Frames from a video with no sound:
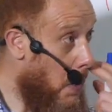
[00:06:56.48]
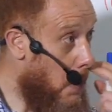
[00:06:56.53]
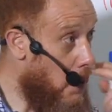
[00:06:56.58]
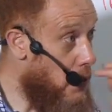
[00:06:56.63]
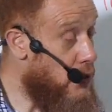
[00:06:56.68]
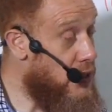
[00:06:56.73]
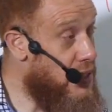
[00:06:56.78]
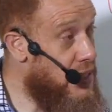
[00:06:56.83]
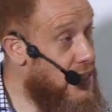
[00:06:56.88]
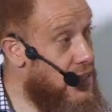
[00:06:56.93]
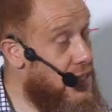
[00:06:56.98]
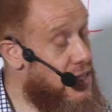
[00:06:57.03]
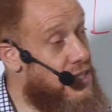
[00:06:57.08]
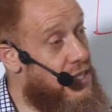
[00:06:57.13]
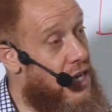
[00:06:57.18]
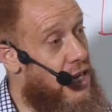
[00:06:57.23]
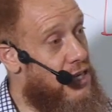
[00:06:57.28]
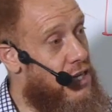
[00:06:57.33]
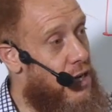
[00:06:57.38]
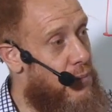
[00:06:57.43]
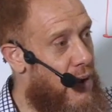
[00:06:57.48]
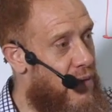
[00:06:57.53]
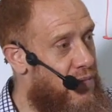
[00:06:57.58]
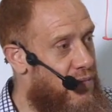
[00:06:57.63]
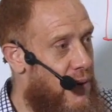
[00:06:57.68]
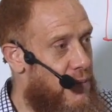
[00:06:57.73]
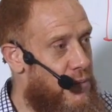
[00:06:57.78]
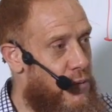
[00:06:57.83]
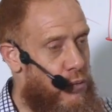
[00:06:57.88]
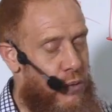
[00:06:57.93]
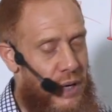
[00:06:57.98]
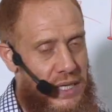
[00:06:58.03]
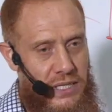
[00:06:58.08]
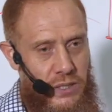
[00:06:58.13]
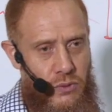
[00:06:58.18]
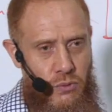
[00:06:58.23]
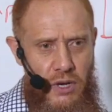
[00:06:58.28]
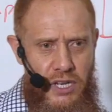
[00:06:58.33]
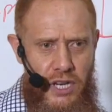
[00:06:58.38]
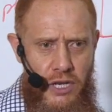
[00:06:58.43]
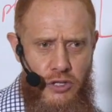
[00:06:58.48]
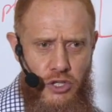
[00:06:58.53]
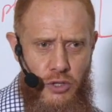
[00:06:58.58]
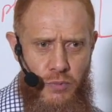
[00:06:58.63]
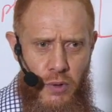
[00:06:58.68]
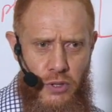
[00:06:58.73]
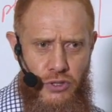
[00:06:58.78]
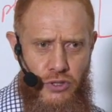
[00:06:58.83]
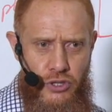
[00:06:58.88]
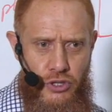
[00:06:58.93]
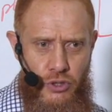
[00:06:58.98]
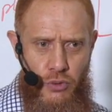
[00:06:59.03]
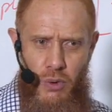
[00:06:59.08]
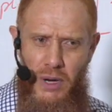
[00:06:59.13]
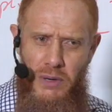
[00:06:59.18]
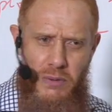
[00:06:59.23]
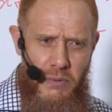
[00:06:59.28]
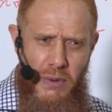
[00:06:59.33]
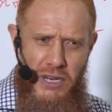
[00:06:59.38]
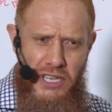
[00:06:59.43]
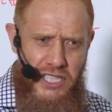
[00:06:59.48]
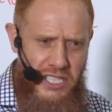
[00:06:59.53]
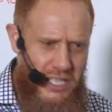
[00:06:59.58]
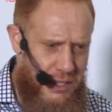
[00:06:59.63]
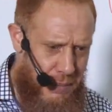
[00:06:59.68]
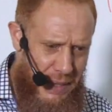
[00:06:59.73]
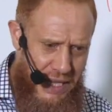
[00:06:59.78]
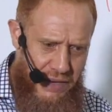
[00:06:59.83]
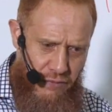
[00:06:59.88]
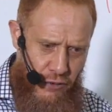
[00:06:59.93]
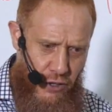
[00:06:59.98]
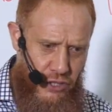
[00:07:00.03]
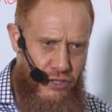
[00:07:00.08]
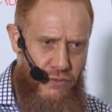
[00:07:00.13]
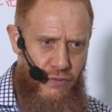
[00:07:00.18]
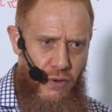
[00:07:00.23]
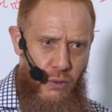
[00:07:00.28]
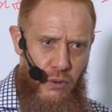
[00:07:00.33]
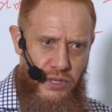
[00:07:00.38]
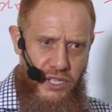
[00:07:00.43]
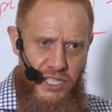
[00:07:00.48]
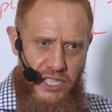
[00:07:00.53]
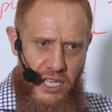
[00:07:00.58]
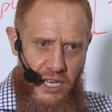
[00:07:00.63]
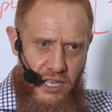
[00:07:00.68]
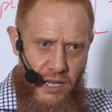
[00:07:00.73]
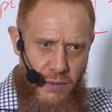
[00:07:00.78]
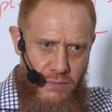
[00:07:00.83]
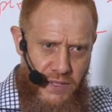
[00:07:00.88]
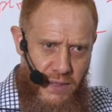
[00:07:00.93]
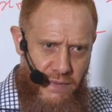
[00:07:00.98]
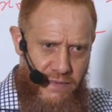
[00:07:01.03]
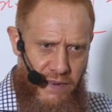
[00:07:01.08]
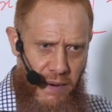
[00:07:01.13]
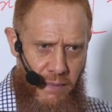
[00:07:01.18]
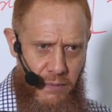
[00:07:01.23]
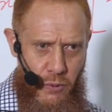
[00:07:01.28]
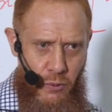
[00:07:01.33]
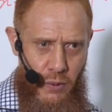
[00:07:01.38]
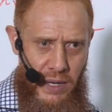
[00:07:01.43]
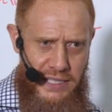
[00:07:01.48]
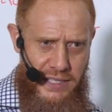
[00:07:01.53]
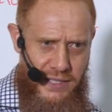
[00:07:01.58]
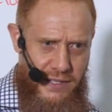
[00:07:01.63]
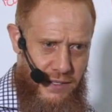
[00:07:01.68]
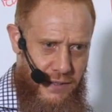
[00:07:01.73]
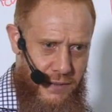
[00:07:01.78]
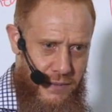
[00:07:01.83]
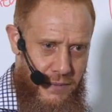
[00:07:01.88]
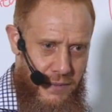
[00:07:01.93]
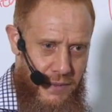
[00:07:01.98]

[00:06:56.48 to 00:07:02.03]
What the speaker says: You see the sun come up from the west. What are you supposed to do? What does it mean, first of all, when the sun comes up from the west?